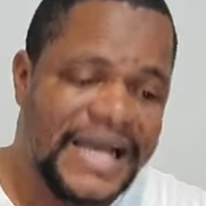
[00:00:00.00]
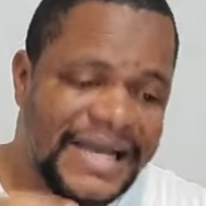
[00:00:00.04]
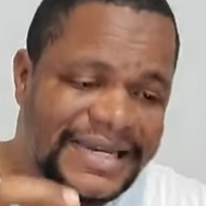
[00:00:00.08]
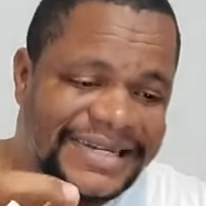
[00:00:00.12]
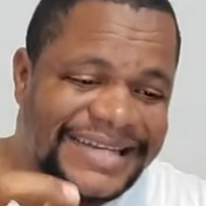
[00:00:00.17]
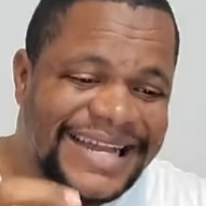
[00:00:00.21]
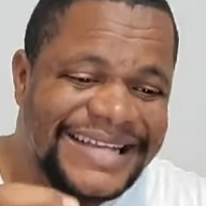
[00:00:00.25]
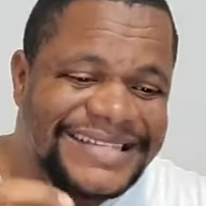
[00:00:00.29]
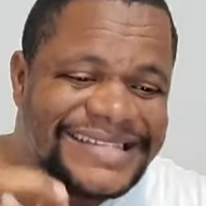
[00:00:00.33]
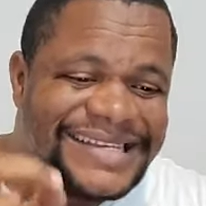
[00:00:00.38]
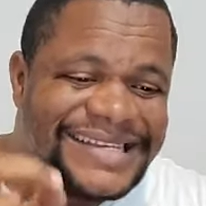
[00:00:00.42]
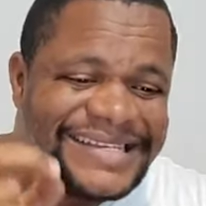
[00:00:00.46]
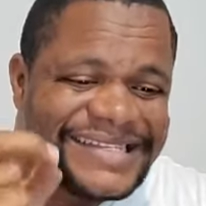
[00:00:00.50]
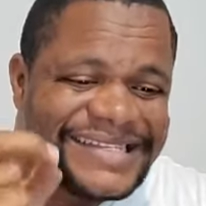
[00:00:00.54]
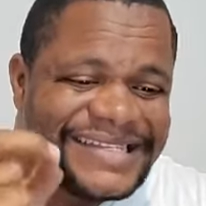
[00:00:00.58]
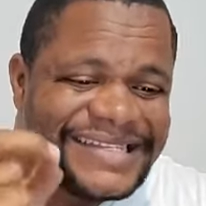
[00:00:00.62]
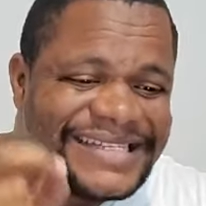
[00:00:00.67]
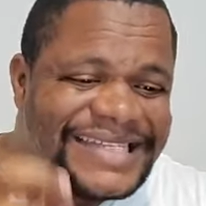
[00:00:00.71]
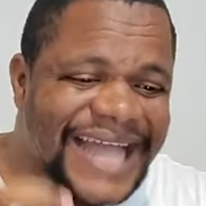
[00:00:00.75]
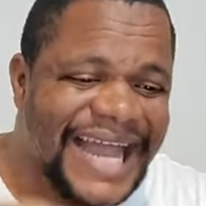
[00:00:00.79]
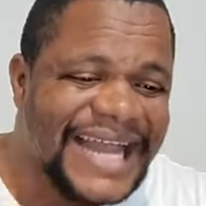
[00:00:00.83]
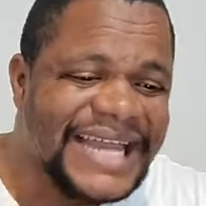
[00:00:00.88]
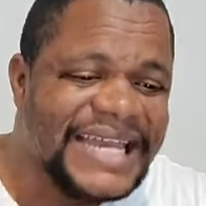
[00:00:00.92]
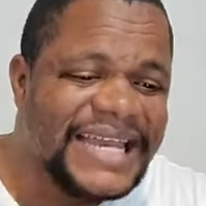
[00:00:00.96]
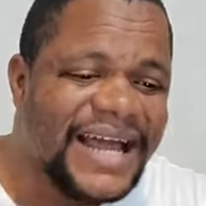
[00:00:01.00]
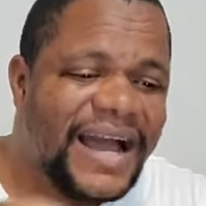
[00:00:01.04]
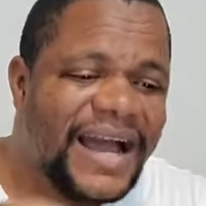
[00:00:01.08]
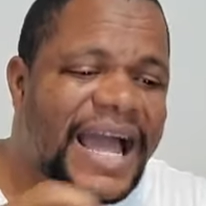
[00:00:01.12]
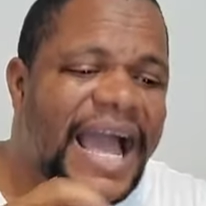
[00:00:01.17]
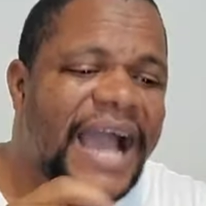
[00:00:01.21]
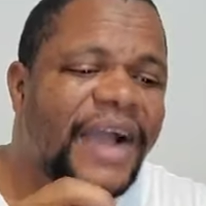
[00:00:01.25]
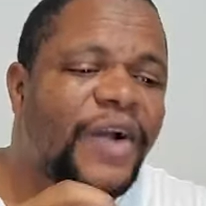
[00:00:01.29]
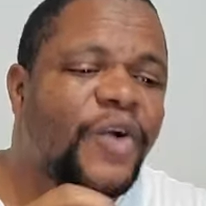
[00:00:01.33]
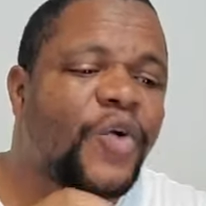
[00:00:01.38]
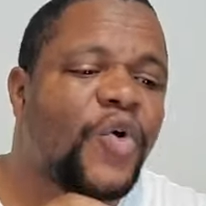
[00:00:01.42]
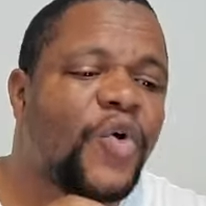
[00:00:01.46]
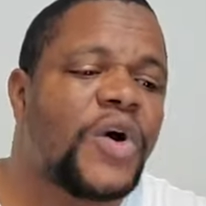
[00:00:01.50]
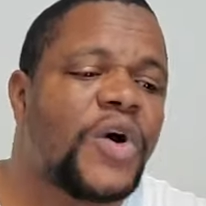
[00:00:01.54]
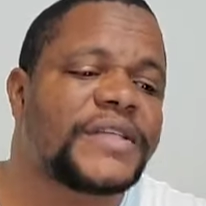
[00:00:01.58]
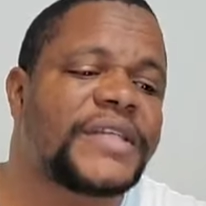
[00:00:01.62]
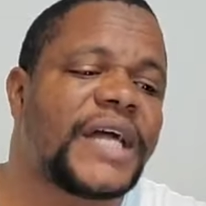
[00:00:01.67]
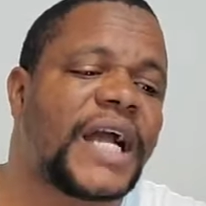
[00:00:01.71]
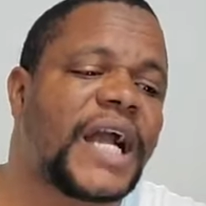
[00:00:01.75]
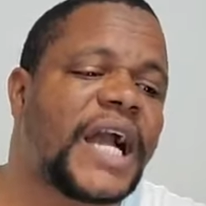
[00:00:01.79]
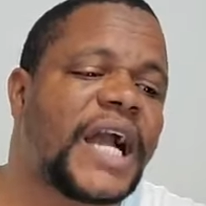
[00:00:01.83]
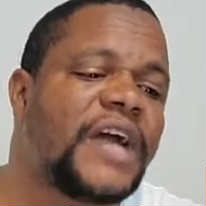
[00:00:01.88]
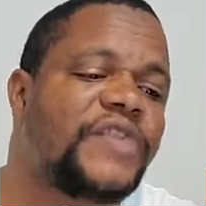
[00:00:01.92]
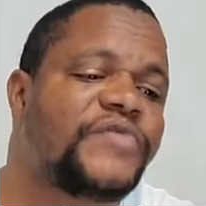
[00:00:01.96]
This is standard across
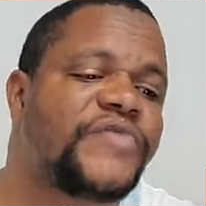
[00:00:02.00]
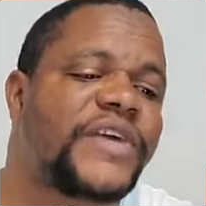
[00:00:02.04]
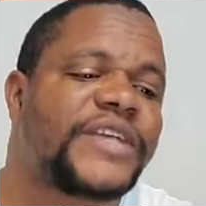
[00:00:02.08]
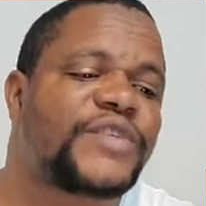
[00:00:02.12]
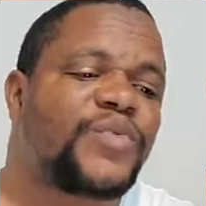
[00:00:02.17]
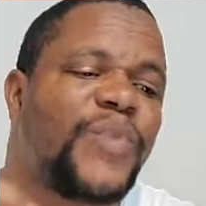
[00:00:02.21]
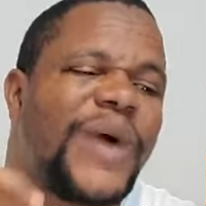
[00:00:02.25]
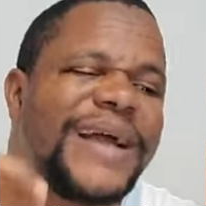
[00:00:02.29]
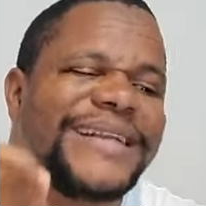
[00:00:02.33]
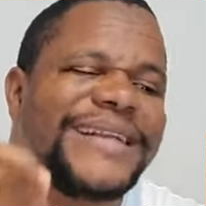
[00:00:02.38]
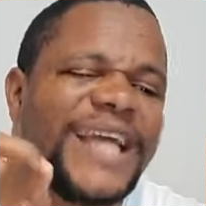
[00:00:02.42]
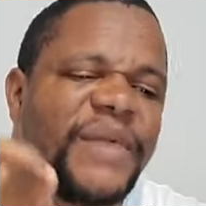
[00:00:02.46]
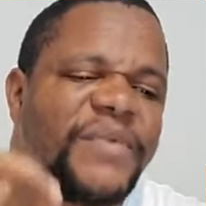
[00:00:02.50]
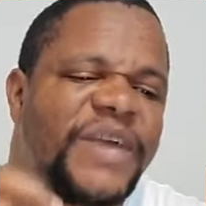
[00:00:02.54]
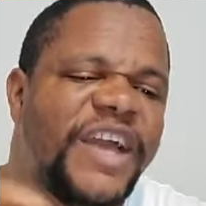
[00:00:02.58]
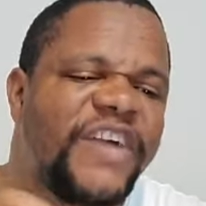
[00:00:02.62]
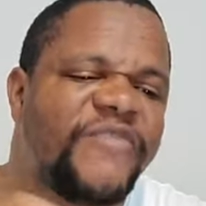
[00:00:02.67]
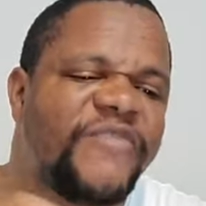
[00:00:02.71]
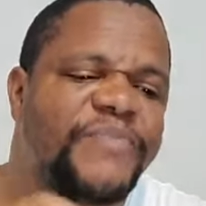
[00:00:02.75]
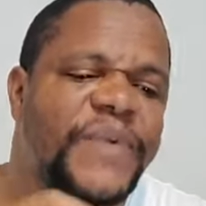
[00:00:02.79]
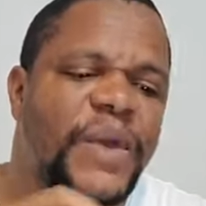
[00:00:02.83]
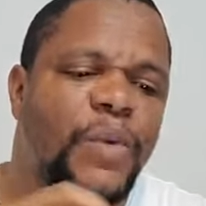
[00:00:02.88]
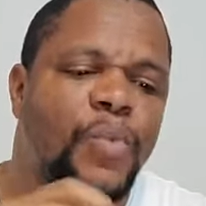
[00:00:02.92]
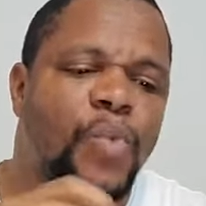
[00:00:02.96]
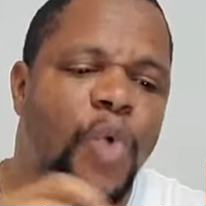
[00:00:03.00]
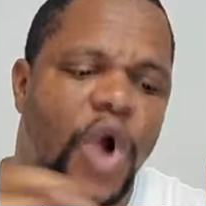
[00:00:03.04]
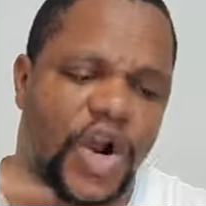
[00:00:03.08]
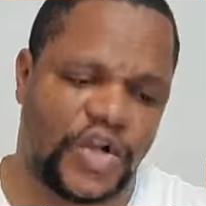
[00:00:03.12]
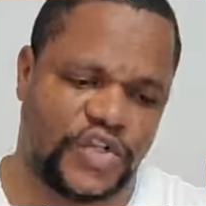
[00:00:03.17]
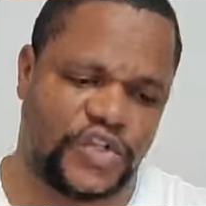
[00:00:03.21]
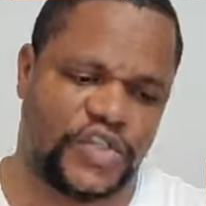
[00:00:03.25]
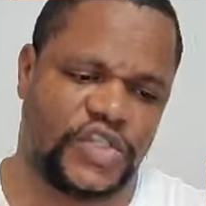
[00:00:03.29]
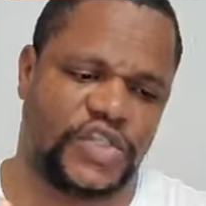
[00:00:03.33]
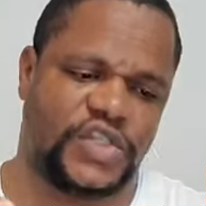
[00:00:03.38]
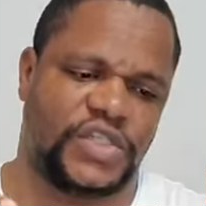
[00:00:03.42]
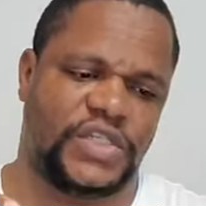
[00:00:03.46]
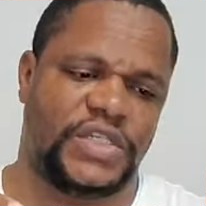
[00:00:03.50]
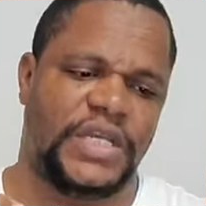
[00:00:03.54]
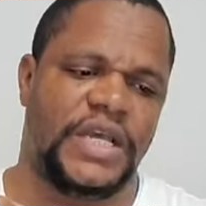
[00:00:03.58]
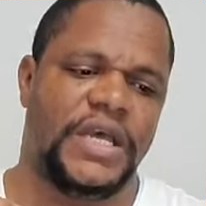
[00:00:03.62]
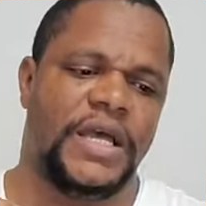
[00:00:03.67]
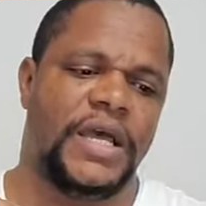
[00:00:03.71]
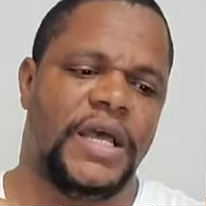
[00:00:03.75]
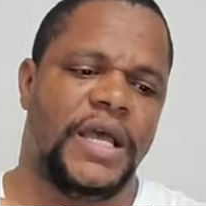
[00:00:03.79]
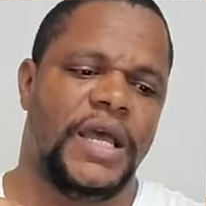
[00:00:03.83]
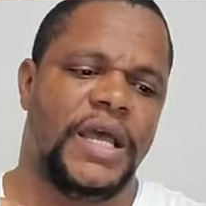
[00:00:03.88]
the countries where WFP works